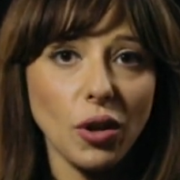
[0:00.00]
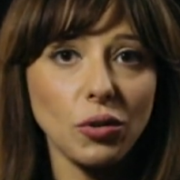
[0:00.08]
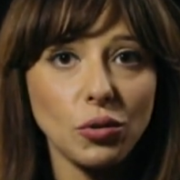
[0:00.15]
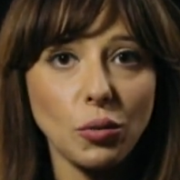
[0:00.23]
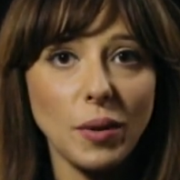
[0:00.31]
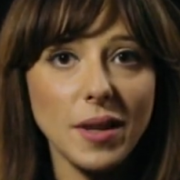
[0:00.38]

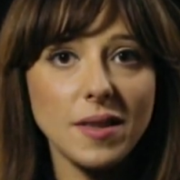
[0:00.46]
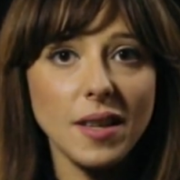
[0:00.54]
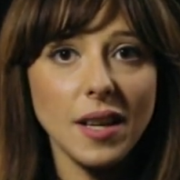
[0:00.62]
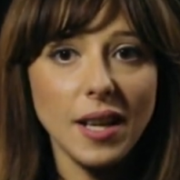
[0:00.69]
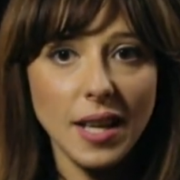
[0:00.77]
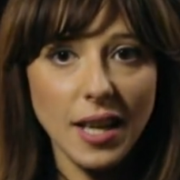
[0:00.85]
to
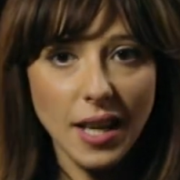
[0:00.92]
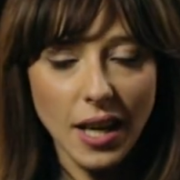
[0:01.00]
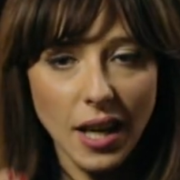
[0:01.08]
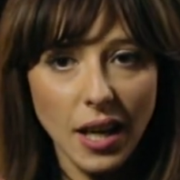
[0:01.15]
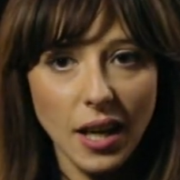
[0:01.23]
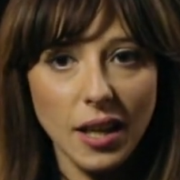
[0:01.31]
basically
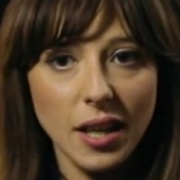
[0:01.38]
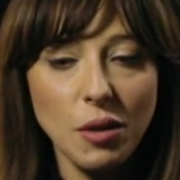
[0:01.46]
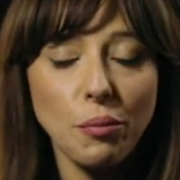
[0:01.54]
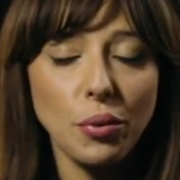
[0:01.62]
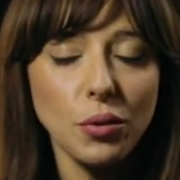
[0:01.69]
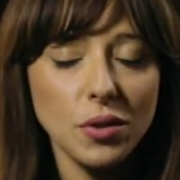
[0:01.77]

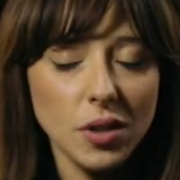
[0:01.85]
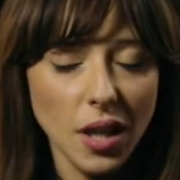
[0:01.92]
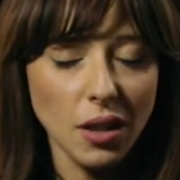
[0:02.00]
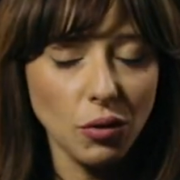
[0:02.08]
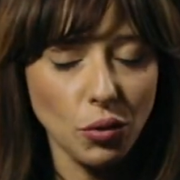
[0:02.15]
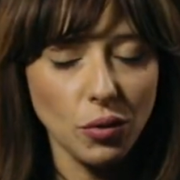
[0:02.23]
input
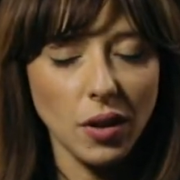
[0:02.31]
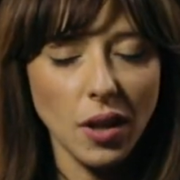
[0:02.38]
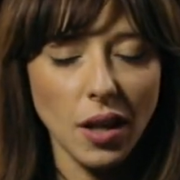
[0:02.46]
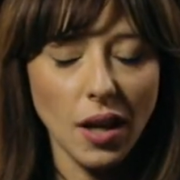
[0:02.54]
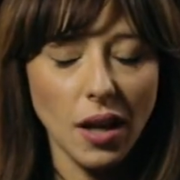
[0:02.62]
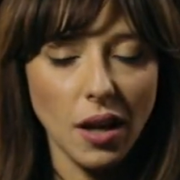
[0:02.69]
into
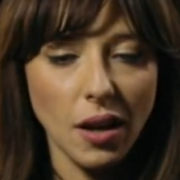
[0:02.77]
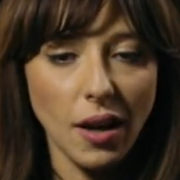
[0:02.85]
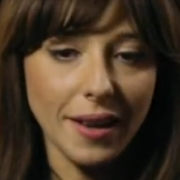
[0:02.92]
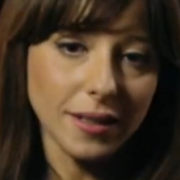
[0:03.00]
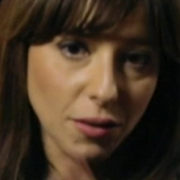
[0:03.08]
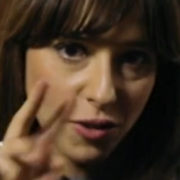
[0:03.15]
the
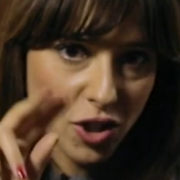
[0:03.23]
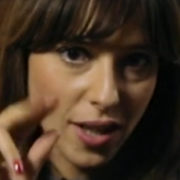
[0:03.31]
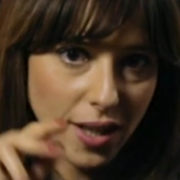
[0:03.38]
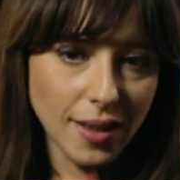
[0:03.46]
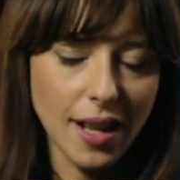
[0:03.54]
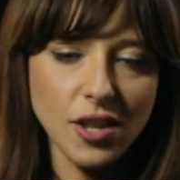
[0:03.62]

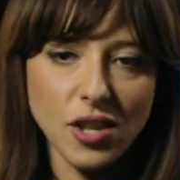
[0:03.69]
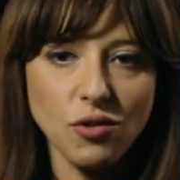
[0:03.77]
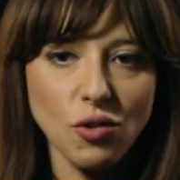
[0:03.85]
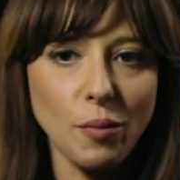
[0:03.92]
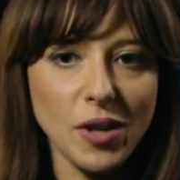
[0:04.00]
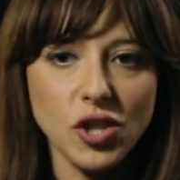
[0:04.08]
artificial
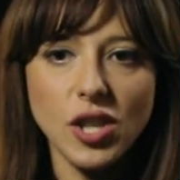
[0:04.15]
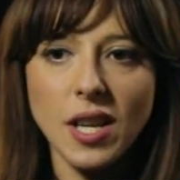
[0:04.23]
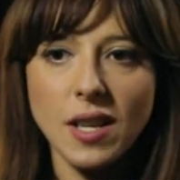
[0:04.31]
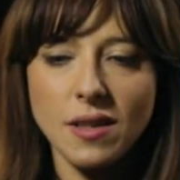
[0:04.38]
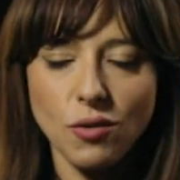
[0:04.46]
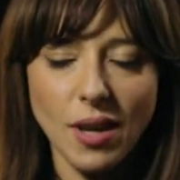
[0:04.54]
intelligence or
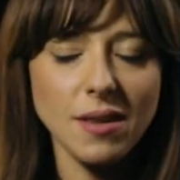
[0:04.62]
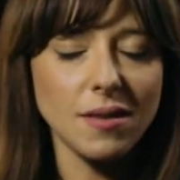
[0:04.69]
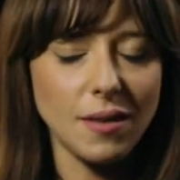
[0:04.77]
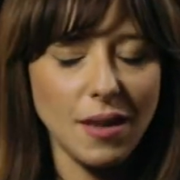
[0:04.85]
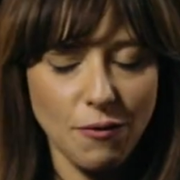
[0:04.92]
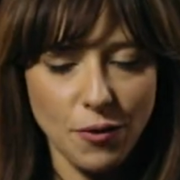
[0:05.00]
machine. So
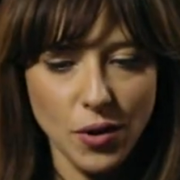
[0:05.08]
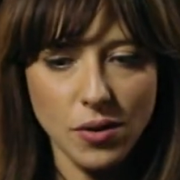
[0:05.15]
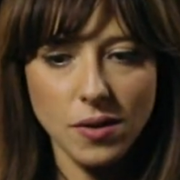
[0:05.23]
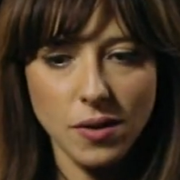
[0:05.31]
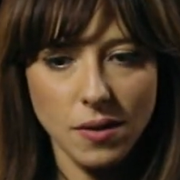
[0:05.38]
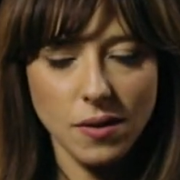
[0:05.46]
that's the
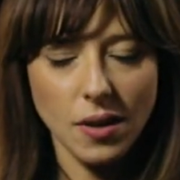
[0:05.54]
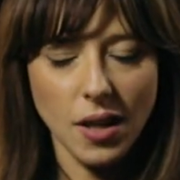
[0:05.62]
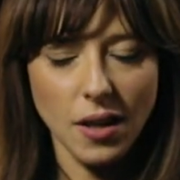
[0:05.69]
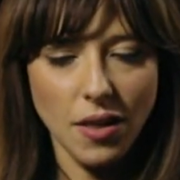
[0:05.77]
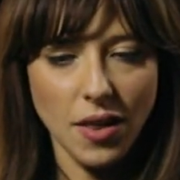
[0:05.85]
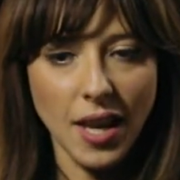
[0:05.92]
first
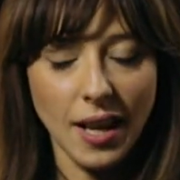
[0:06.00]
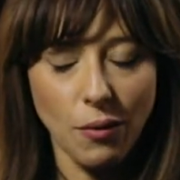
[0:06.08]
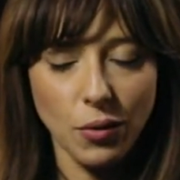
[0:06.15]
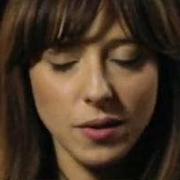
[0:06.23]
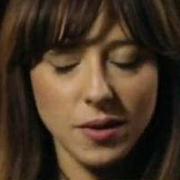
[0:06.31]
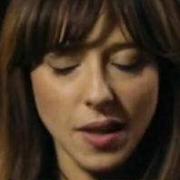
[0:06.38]
thing I
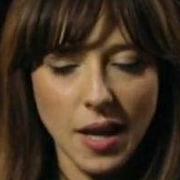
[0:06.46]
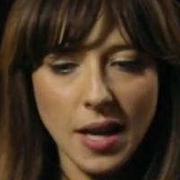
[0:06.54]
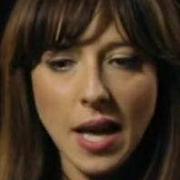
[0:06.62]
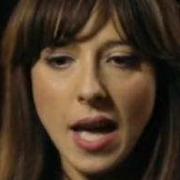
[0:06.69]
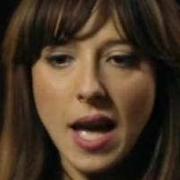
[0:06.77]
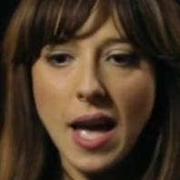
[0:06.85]
would
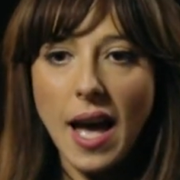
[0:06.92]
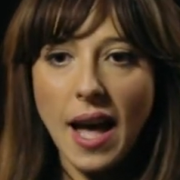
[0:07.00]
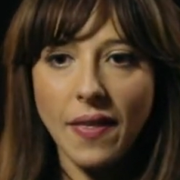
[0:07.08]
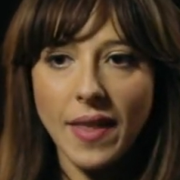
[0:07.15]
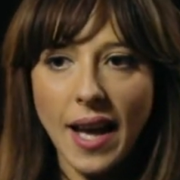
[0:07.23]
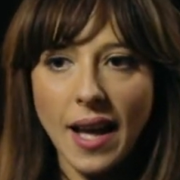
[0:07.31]
say.
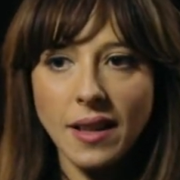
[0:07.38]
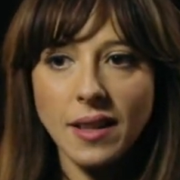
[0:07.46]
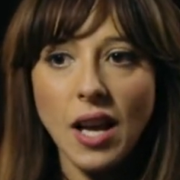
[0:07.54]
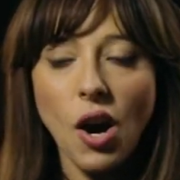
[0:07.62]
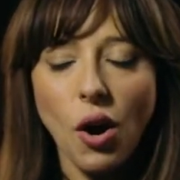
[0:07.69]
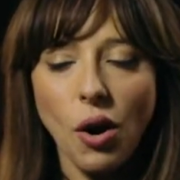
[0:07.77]
And
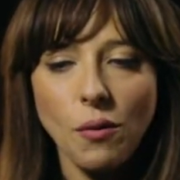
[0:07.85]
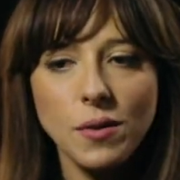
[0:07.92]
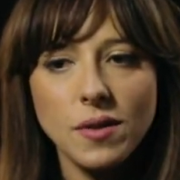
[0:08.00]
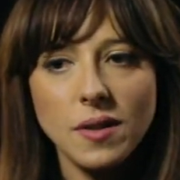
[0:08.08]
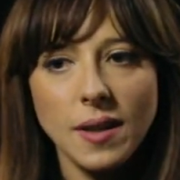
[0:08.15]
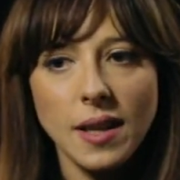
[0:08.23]
then
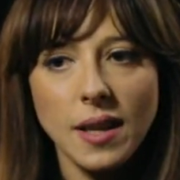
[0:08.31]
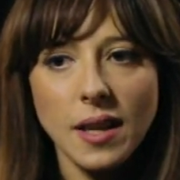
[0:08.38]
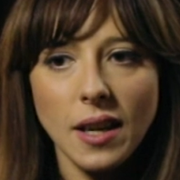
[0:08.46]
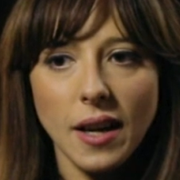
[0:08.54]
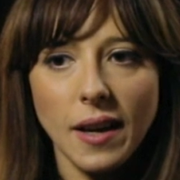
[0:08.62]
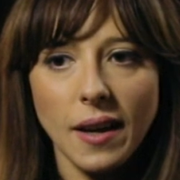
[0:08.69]

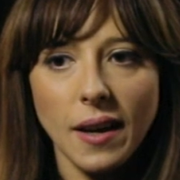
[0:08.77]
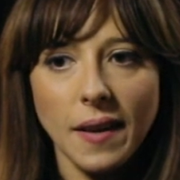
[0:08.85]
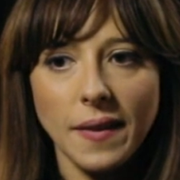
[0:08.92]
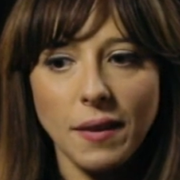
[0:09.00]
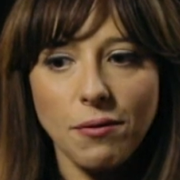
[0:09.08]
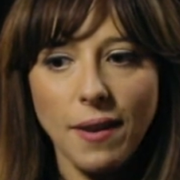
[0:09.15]
obviously
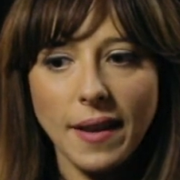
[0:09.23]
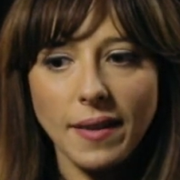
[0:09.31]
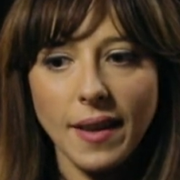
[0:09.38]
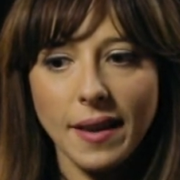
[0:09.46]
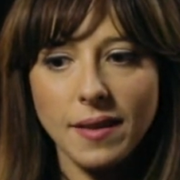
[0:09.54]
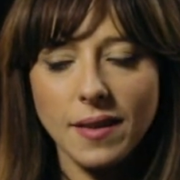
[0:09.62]
the
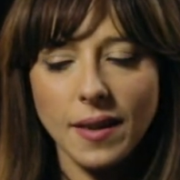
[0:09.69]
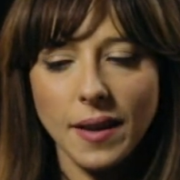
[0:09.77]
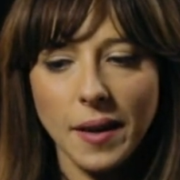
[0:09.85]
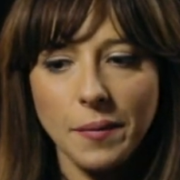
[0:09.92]
fact that